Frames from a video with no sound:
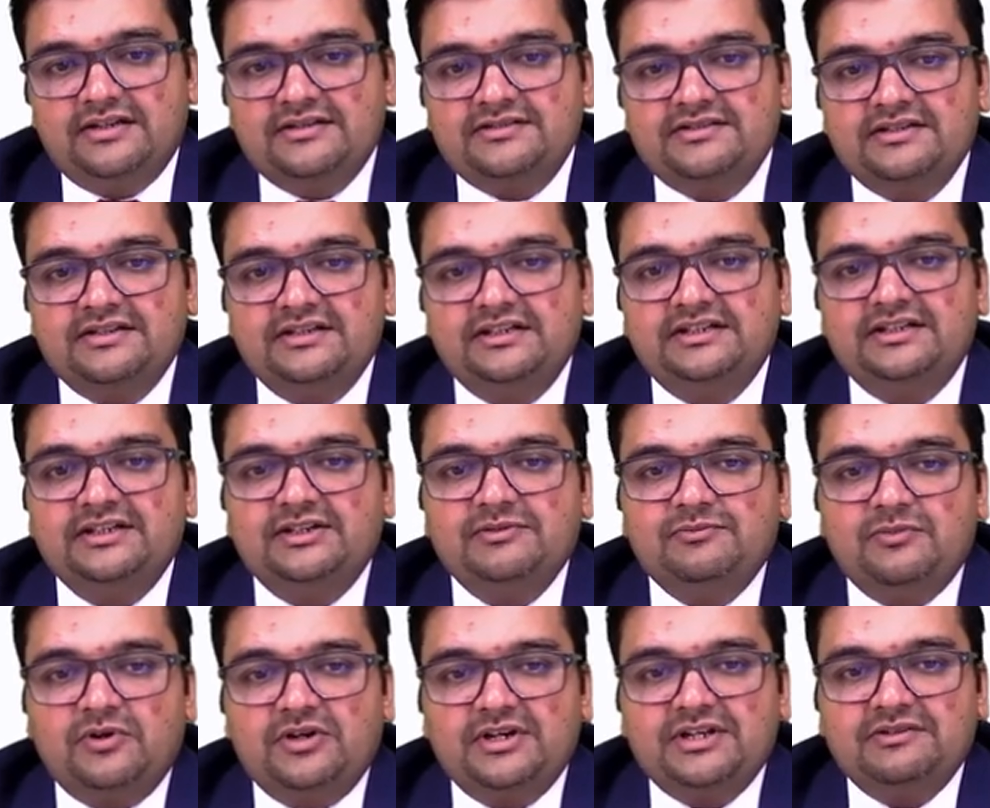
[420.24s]

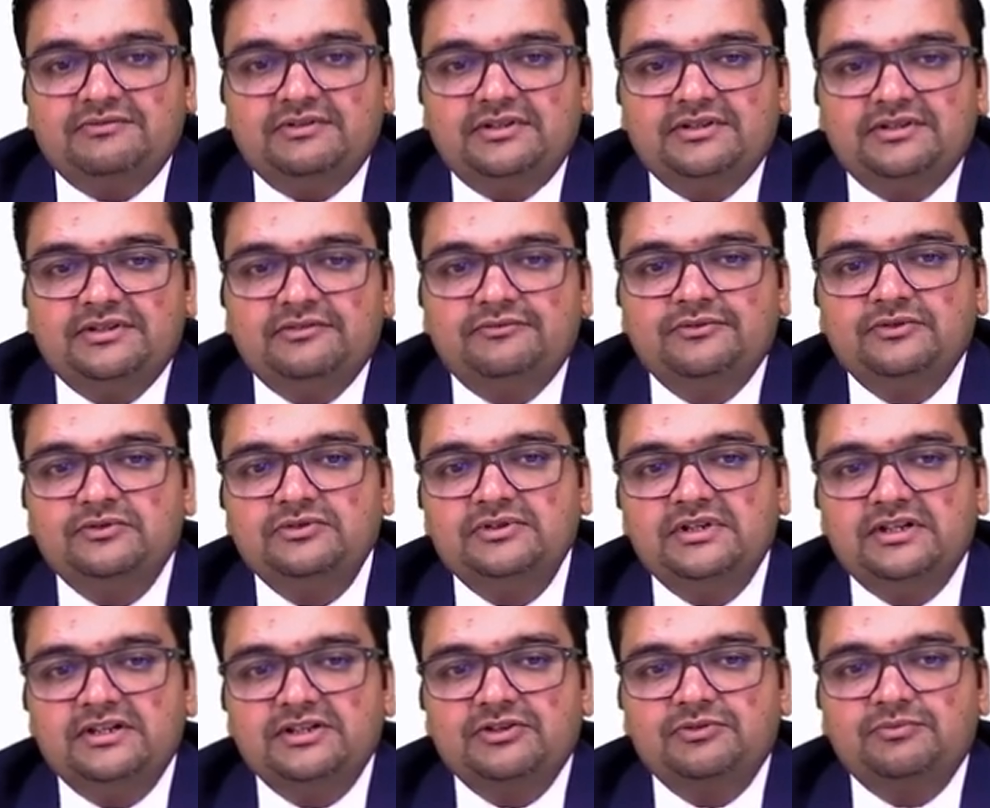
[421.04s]
designated body will review
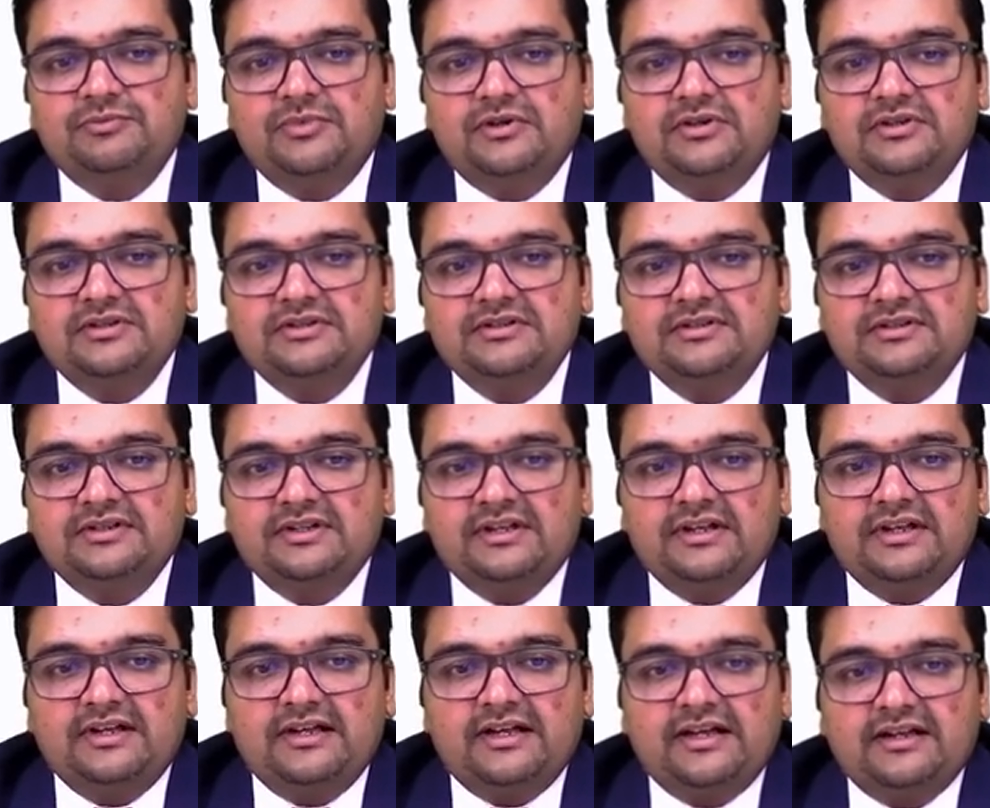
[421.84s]
the response
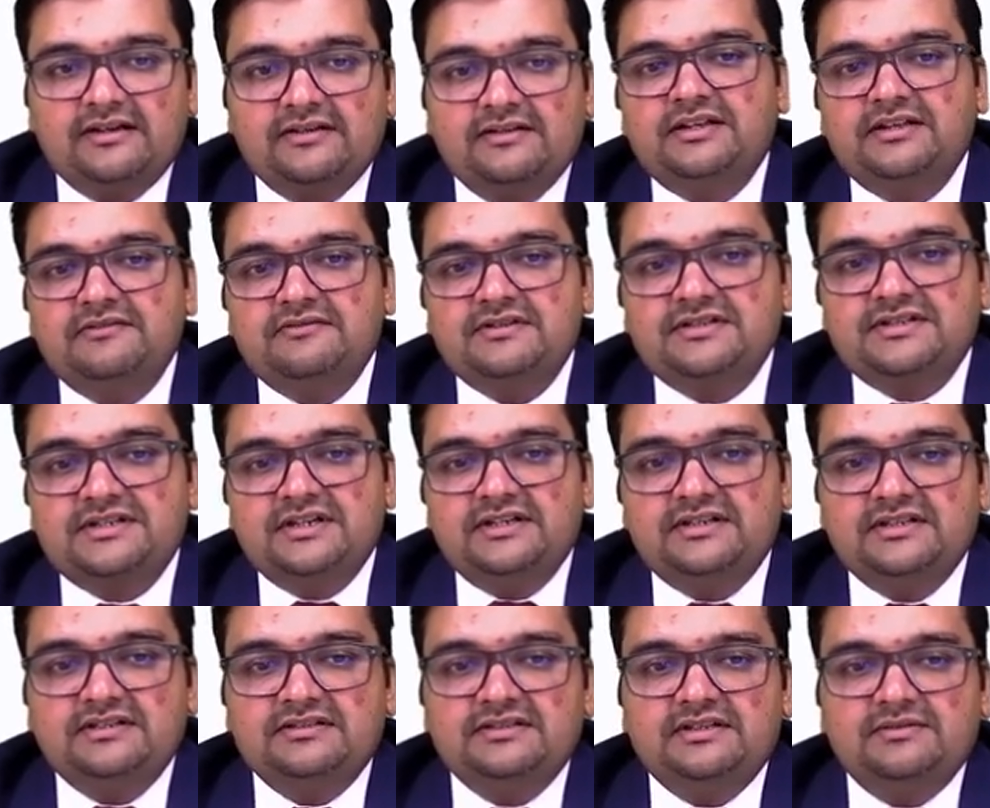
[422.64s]
and give a
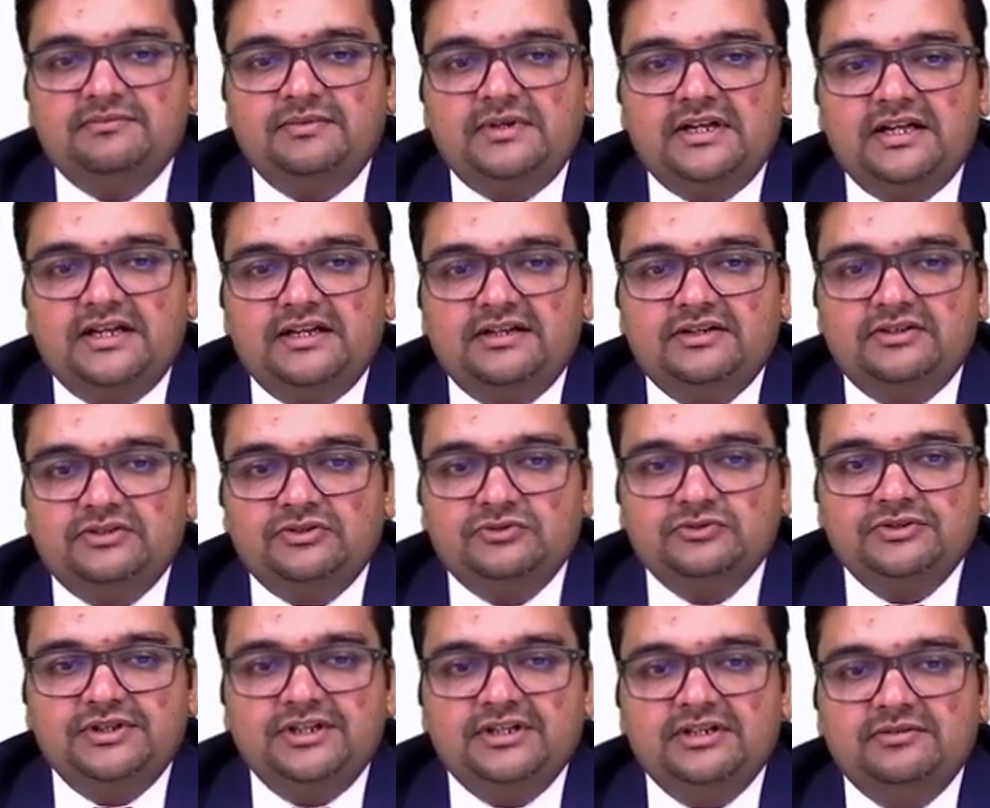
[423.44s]
status reply
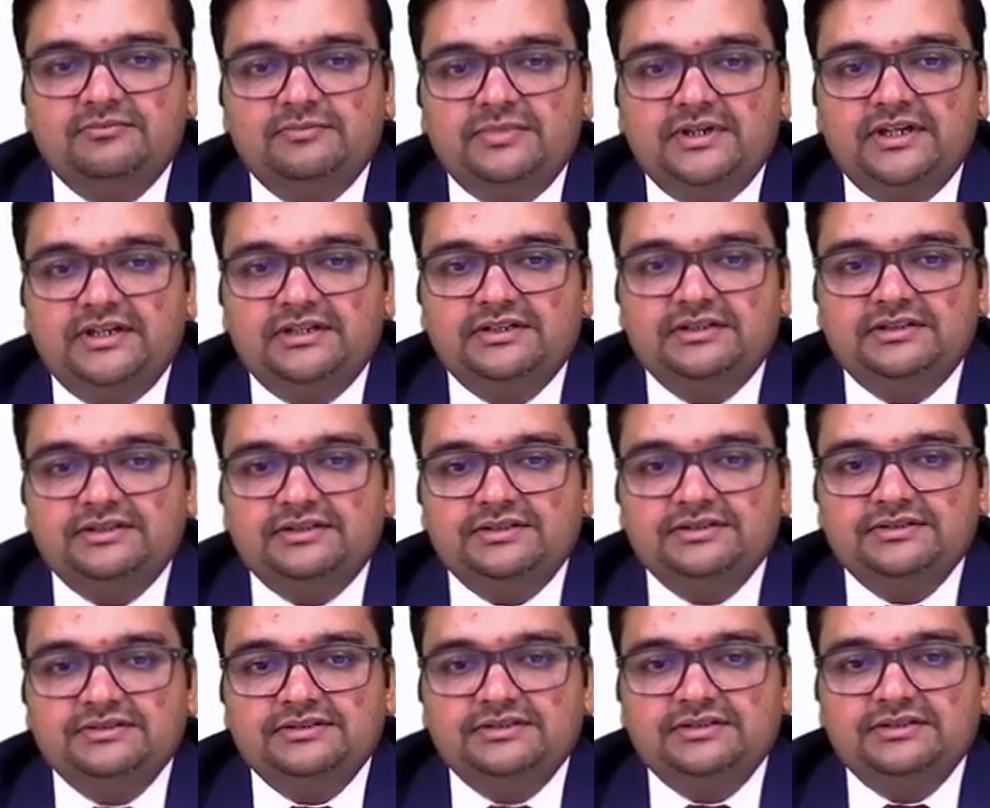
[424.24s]
to the
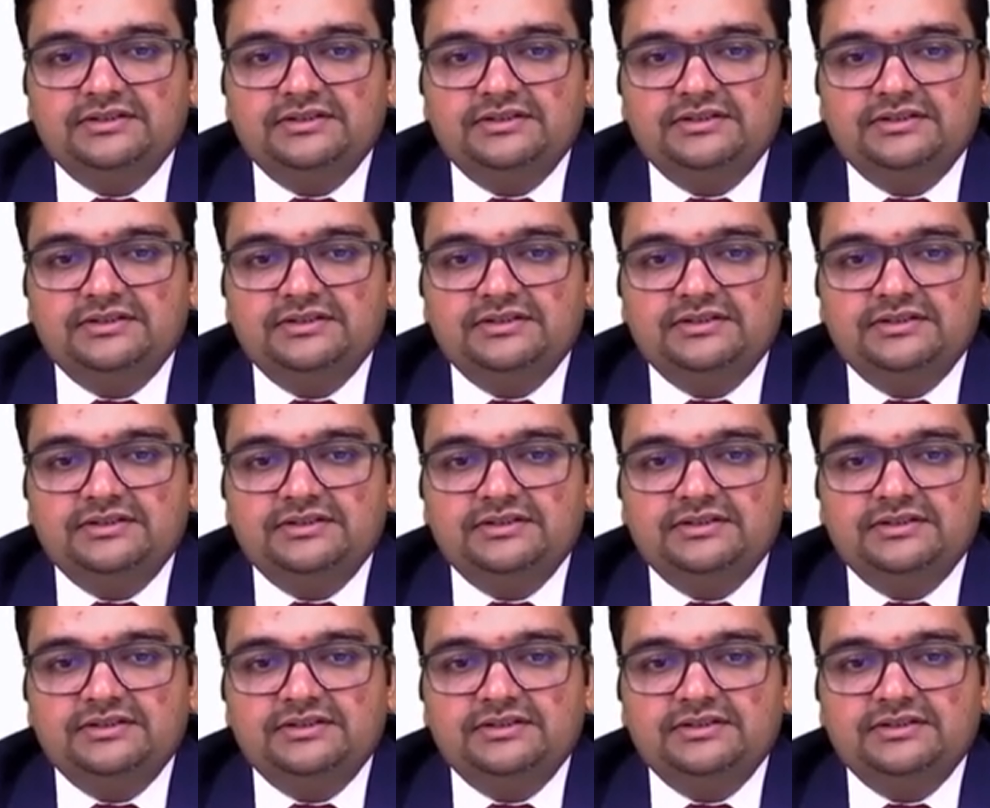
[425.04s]
complainant.